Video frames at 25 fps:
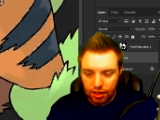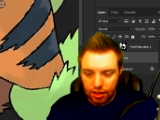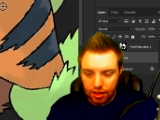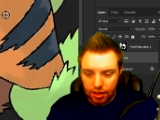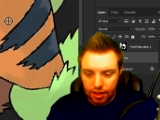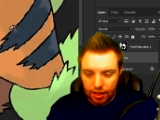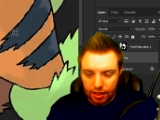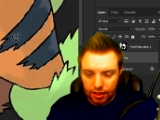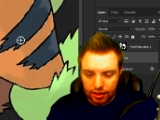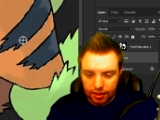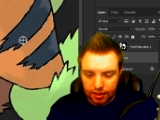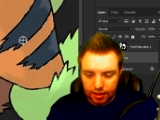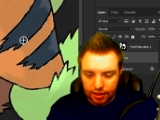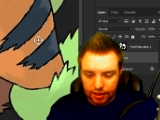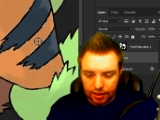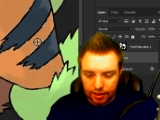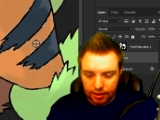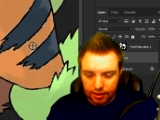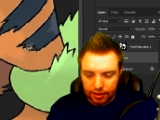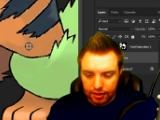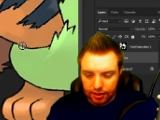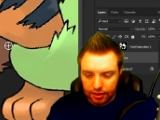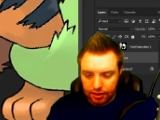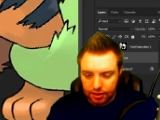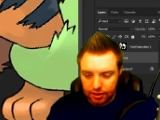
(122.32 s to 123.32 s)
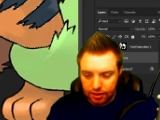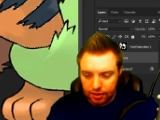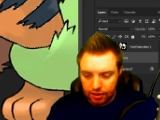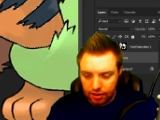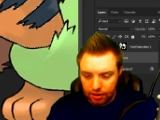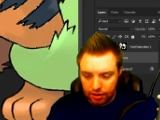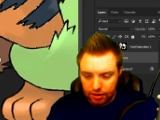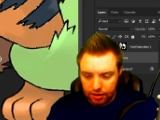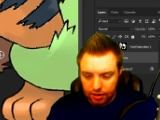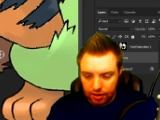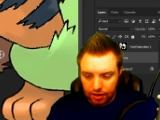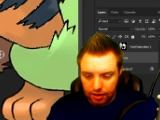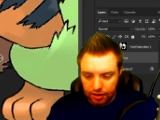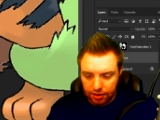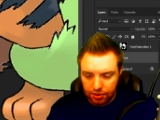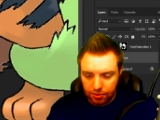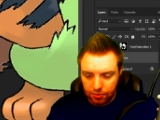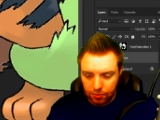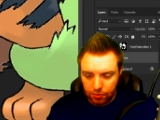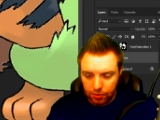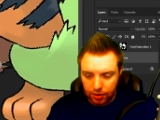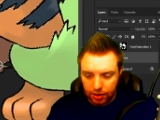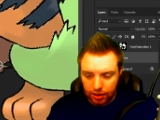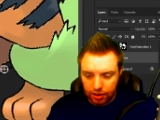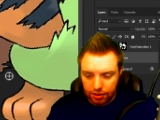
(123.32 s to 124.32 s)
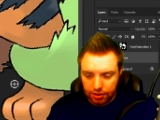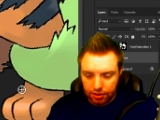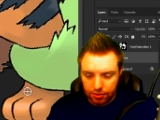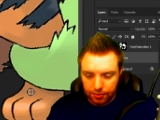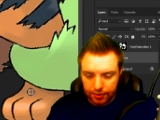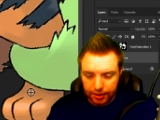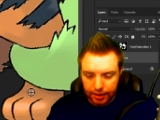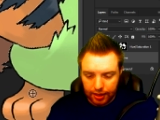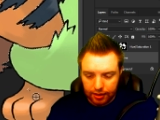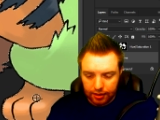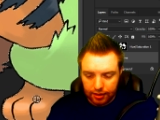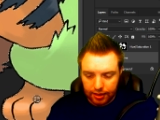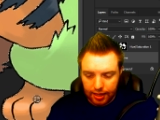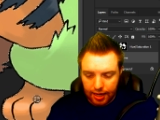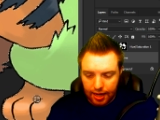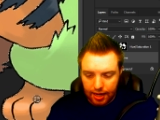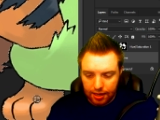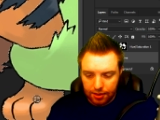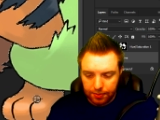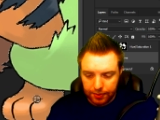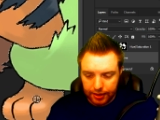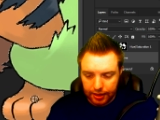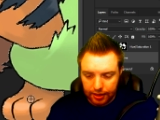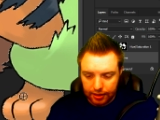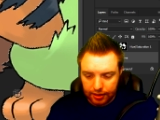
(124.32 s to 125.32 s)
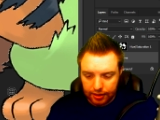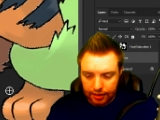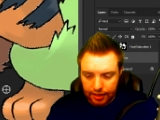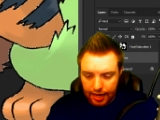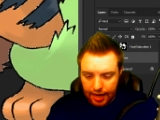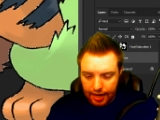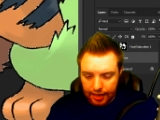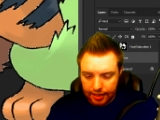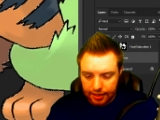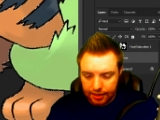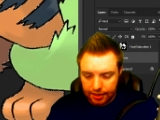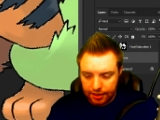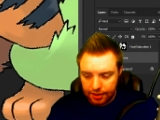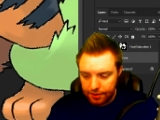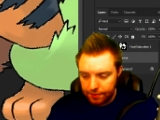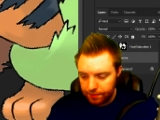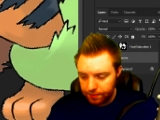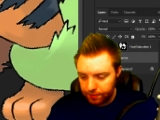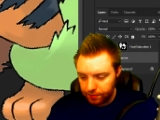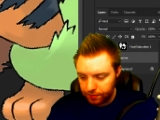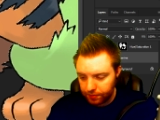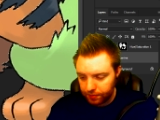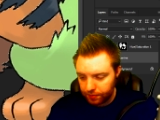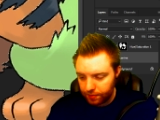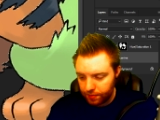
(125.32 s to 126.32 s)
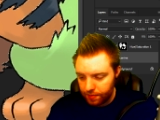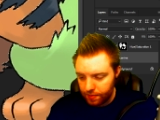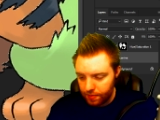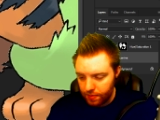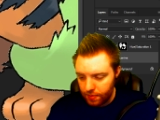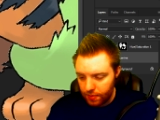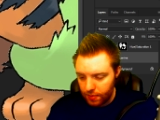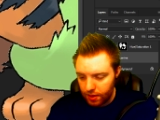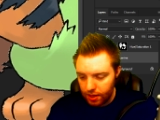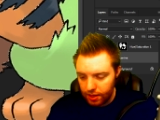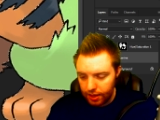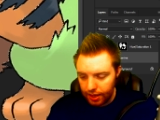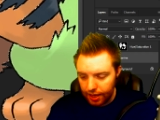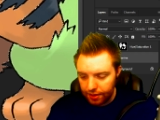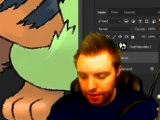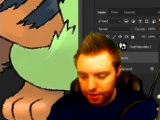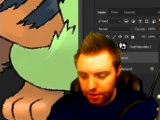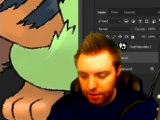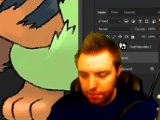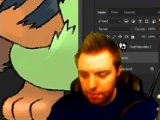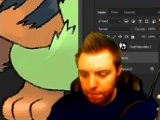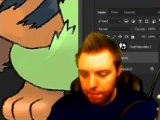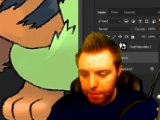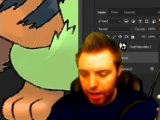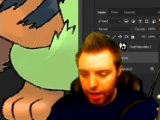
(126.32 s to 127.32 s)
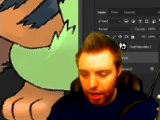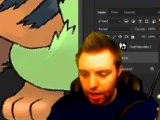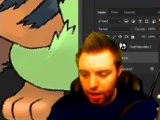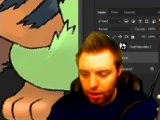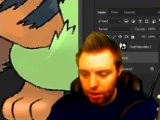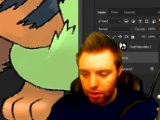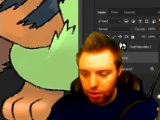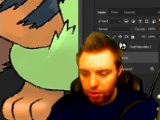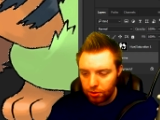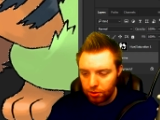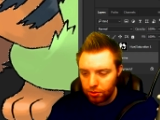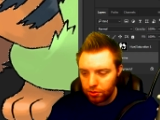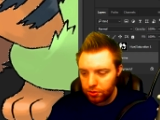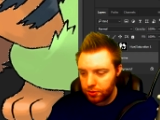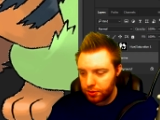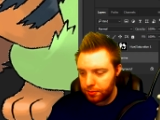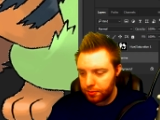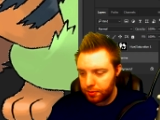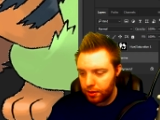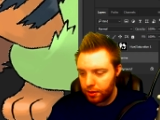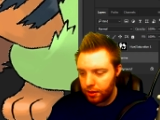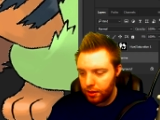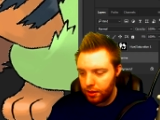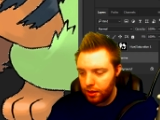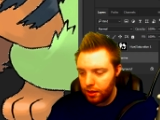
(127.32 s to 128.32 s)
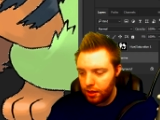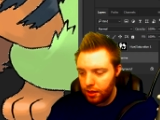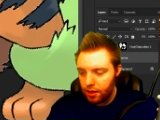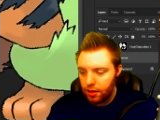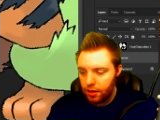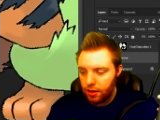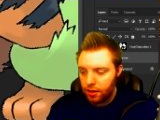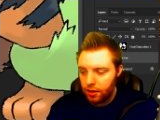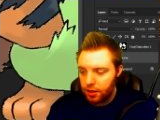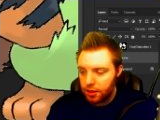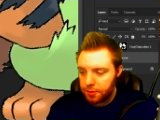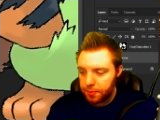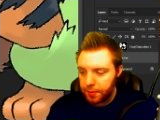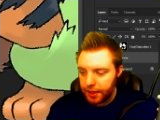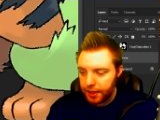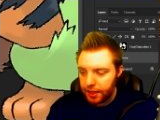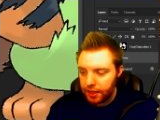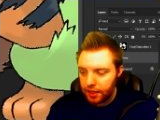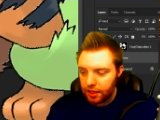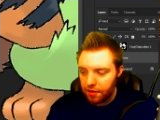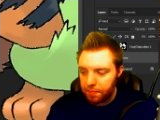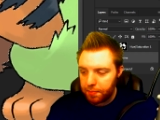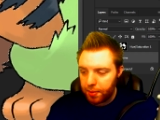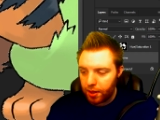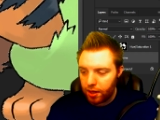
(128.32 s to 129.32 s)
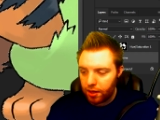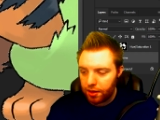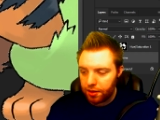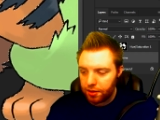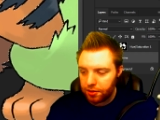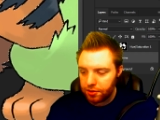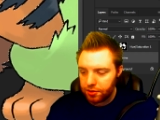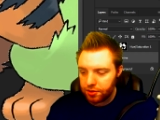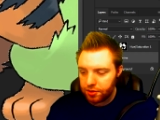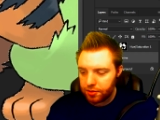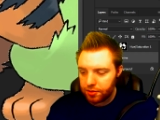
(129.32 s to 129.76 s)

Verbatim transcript: and let's get this done as well. So we got that, we got that. Get them paws! Speaking of paws,